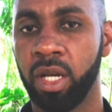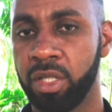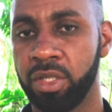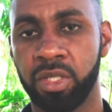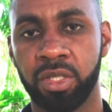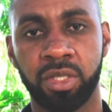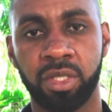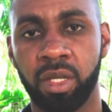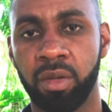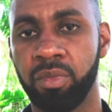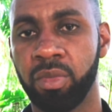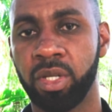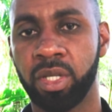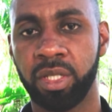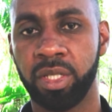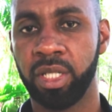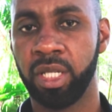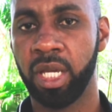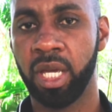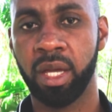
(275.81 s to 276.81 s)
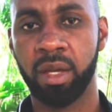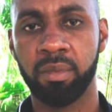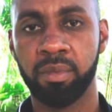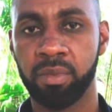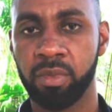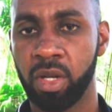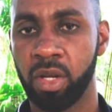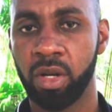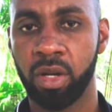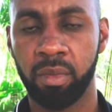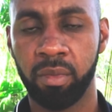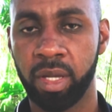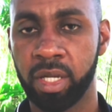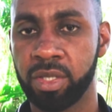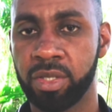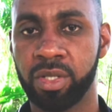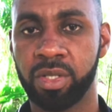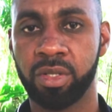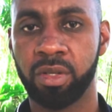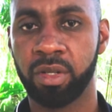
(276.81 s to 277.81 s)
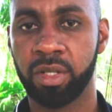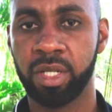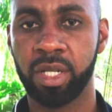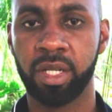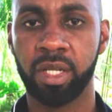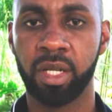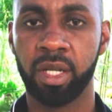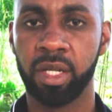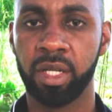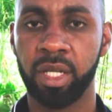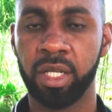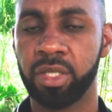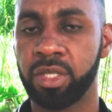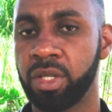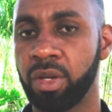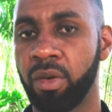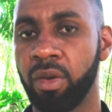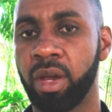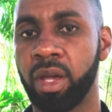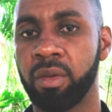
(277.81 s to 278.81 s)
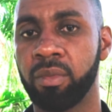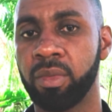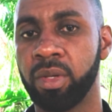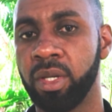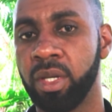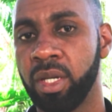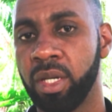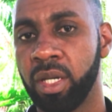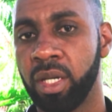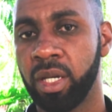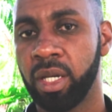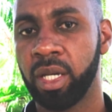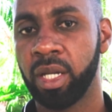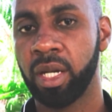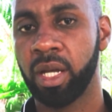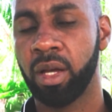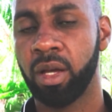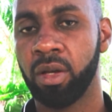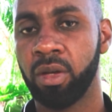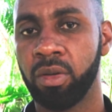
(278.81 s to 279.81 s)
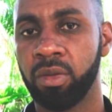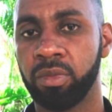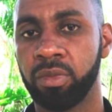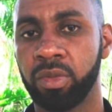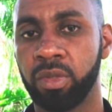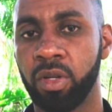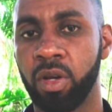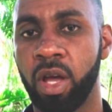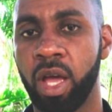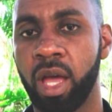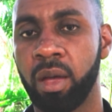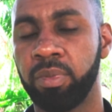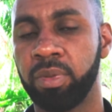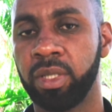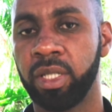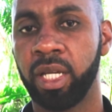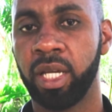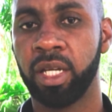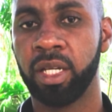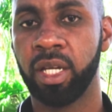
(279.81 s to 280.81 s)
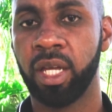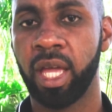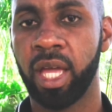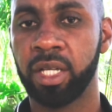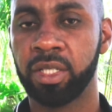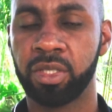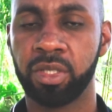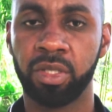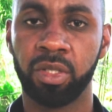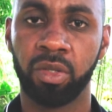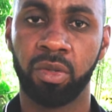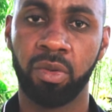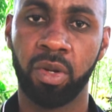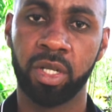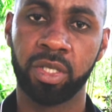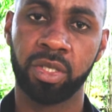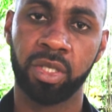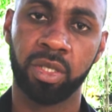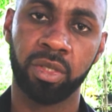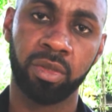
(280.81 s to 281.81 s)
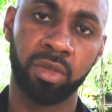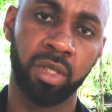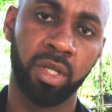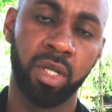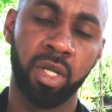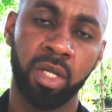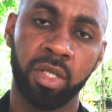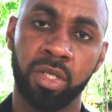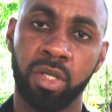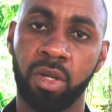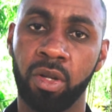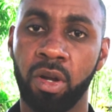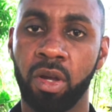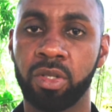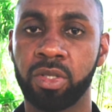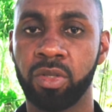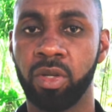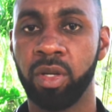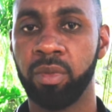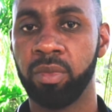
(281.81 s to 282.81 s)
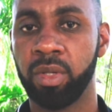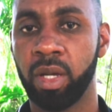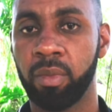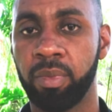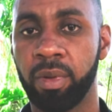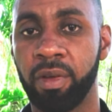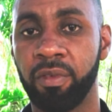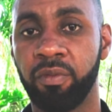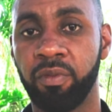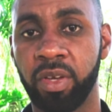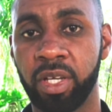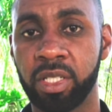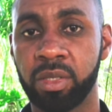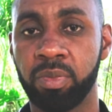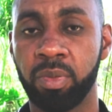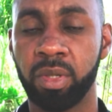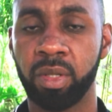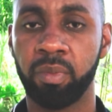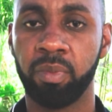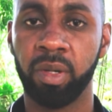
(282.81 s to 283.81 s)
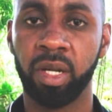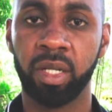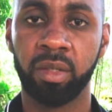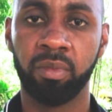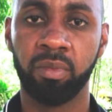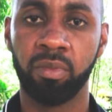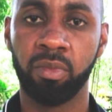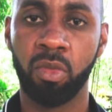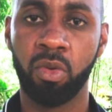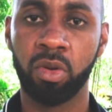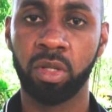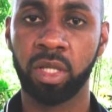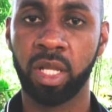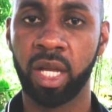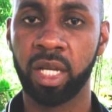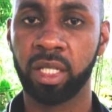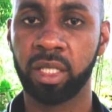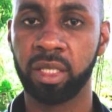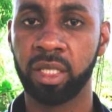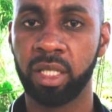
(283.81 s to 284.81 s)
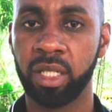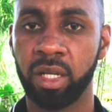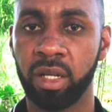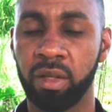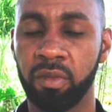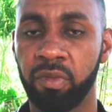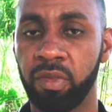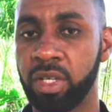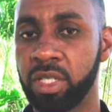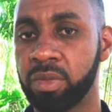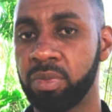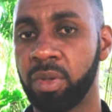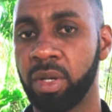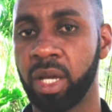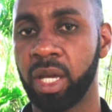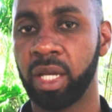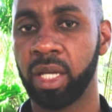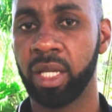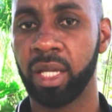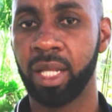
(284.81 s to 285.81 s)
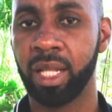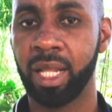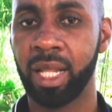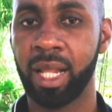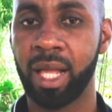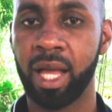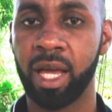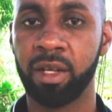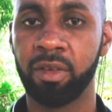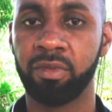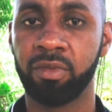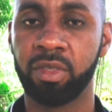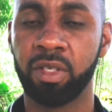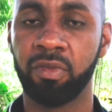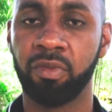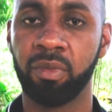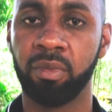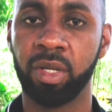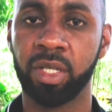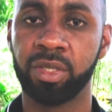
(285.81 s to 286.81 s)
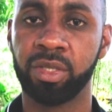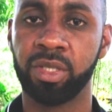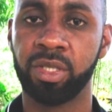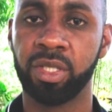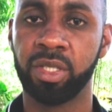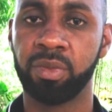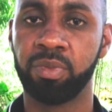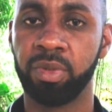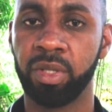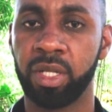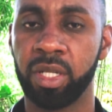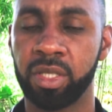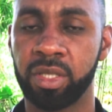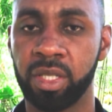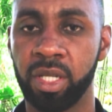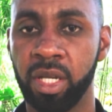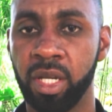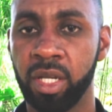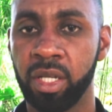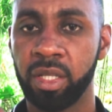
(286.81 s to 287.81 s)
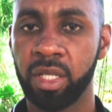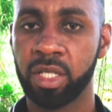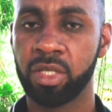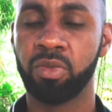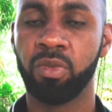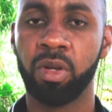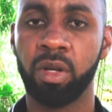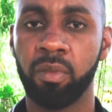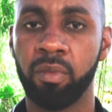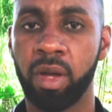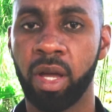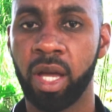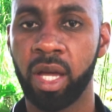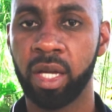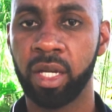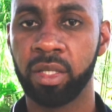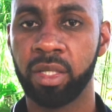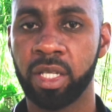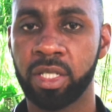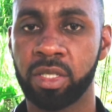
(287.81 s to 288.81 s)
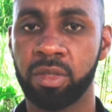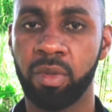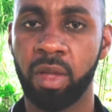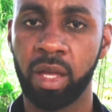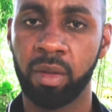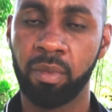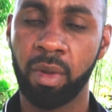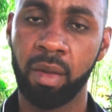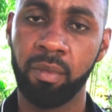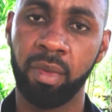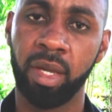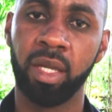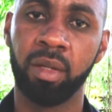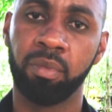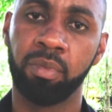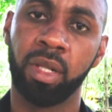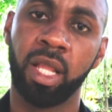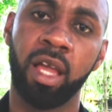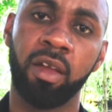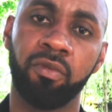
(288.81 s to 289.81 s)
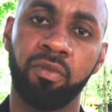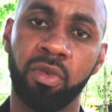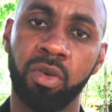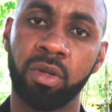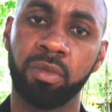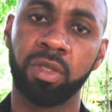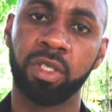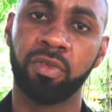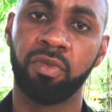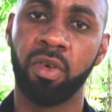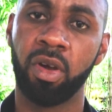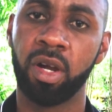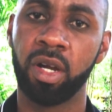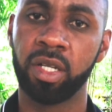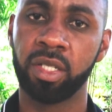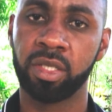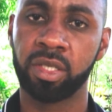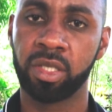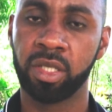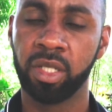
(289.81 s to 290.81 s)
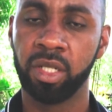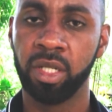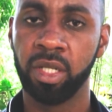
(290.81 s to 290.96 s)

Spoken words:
Just send me a DM or a message on Instagram, and I'll happily answer your question. You can also hit me up on Facebook, but more likely on Facebook I get a lot of different messages, because that's like my main platform as far as